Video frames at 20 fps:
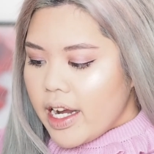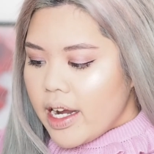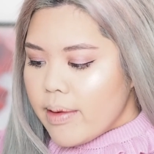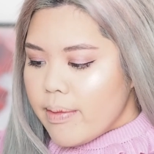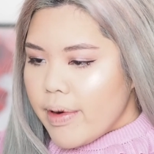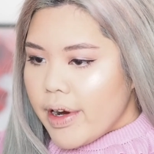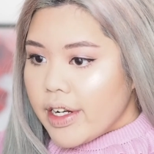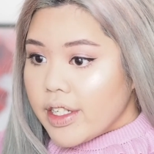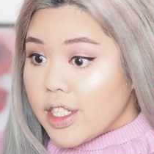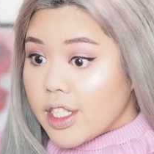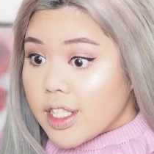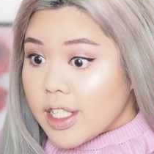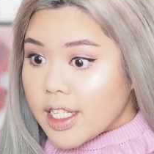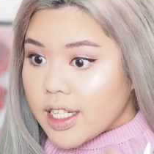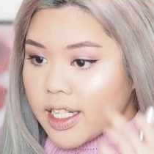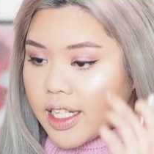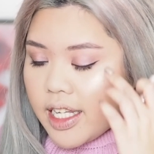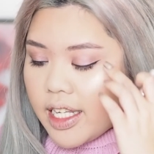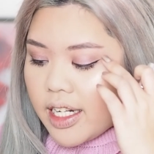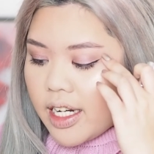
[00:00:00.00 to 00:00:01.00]
eyebrow, just to
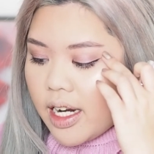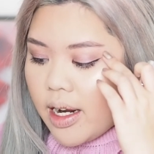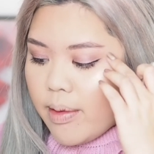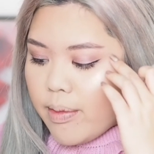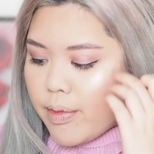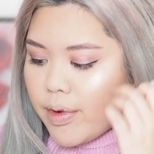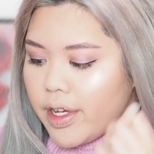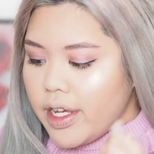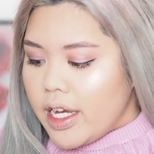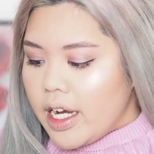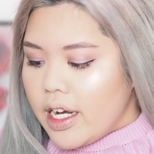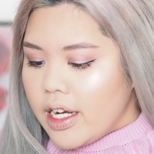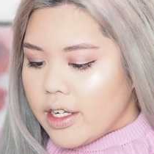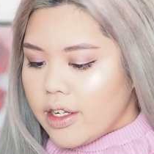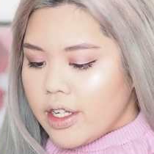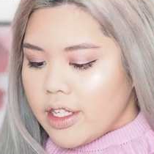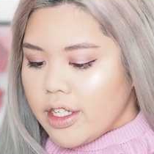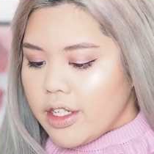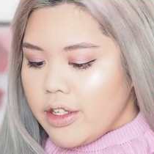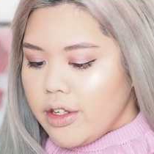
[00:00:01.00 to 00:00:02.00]
clean it up, we are
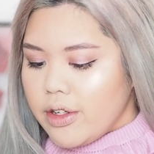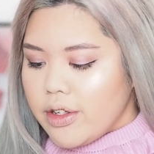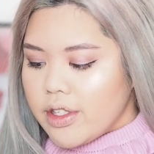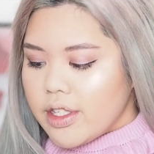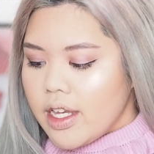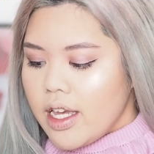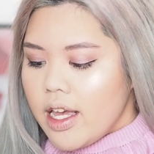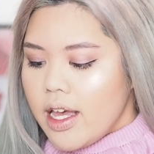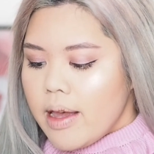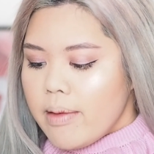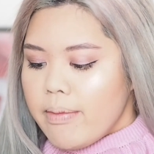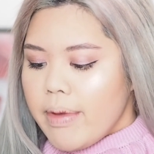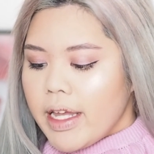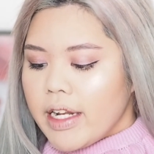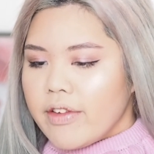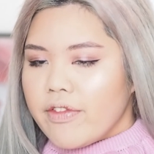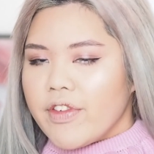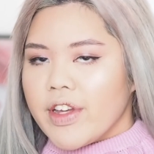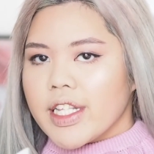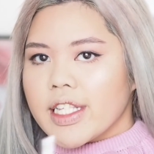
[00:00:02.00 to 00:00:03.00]
going to use
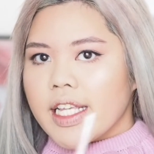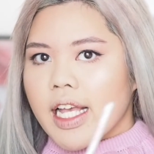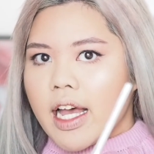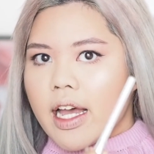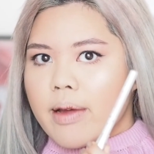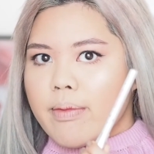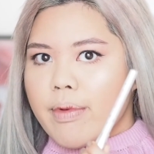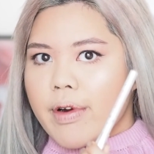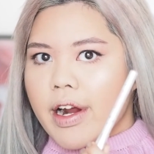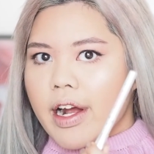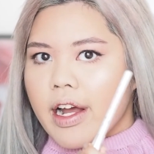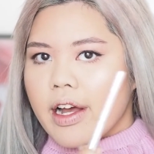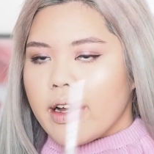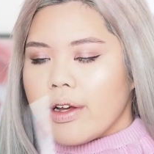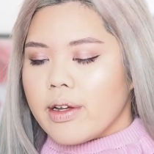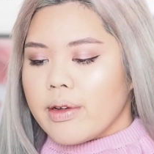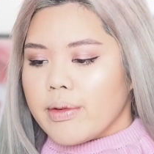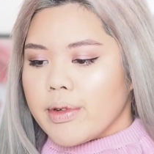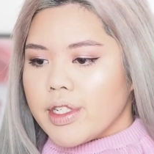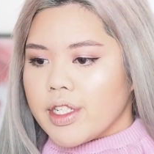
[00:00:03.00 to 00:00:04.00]
Benefit's
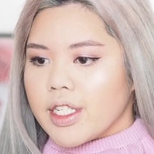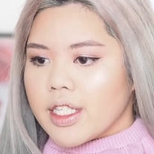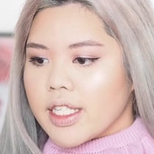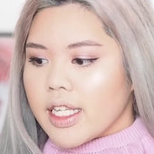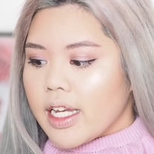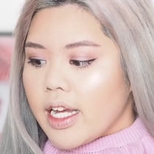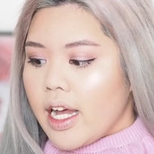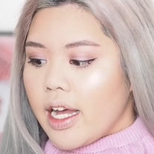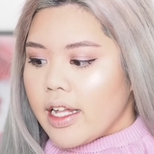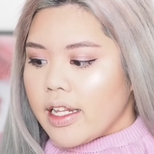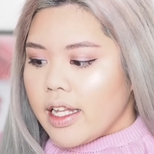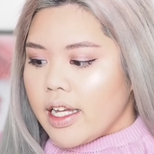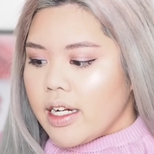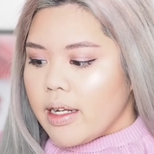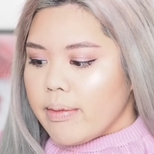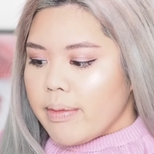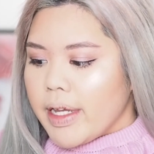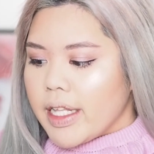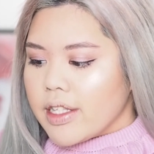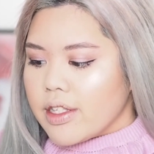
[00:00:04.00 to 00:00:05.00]
Highbrow, which is a
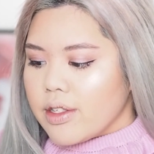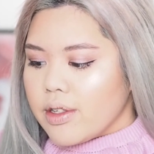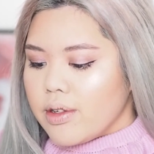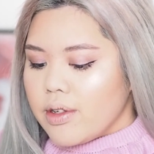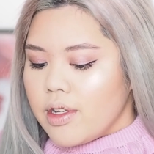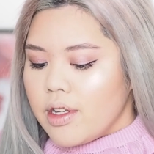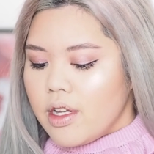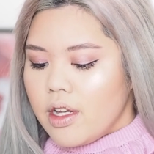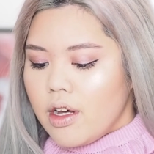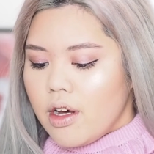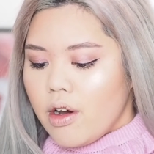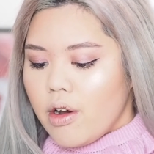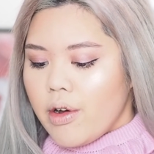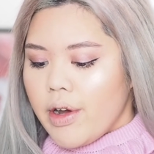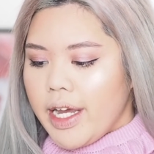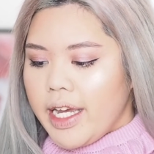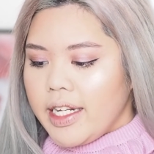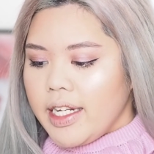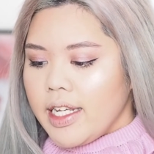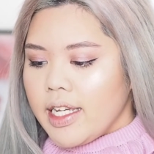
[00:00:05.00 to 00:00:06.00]
highlighting pencil,
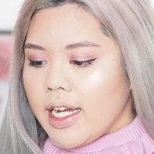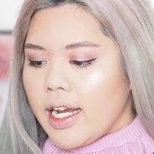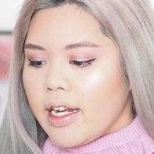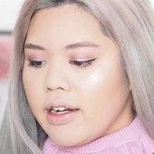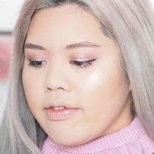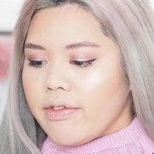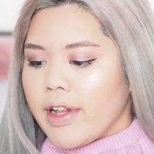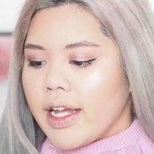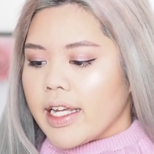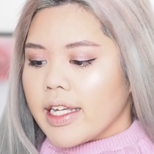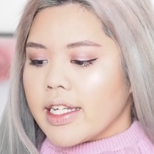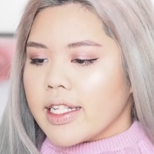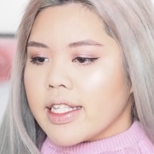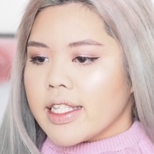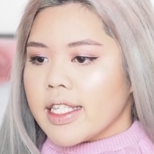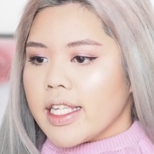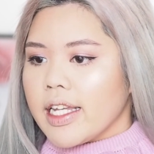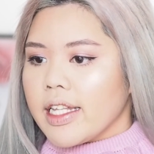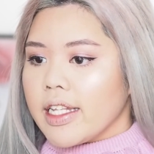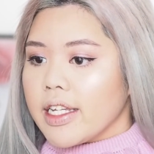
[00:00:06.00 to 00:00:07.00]
or any kind of like
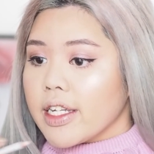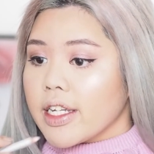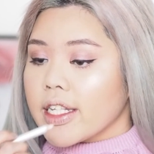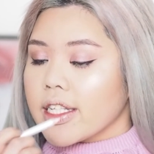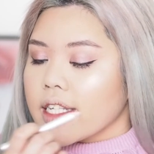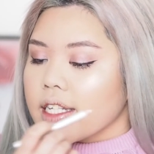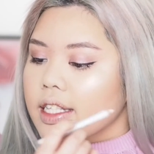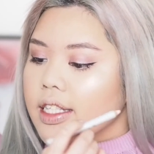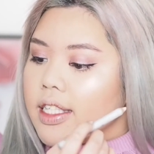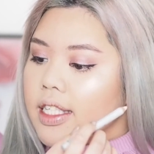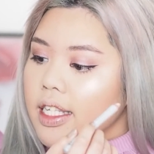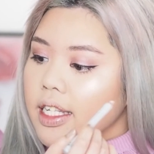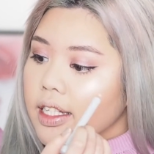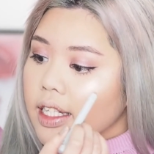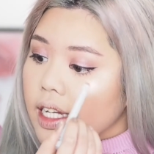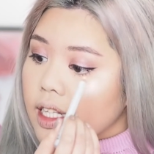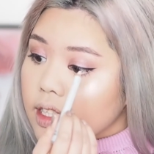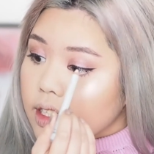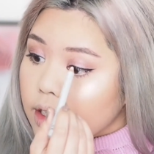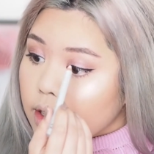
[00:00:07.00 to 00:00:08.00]
concealer you can conceal
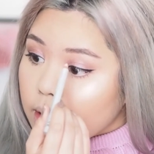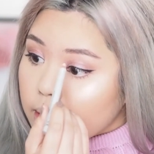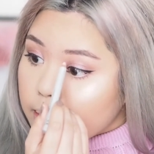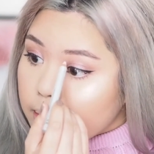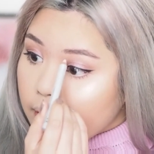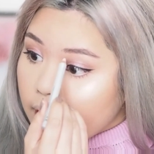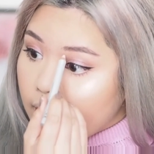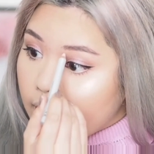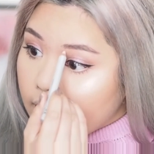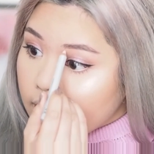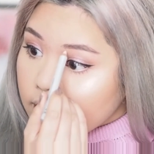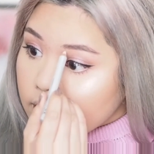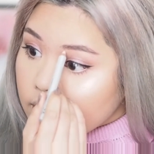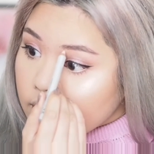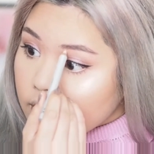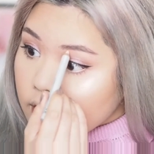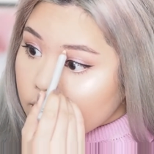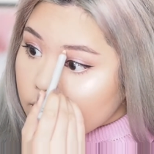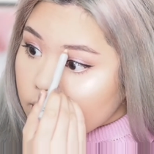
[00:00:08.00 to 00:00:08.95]
under your brows.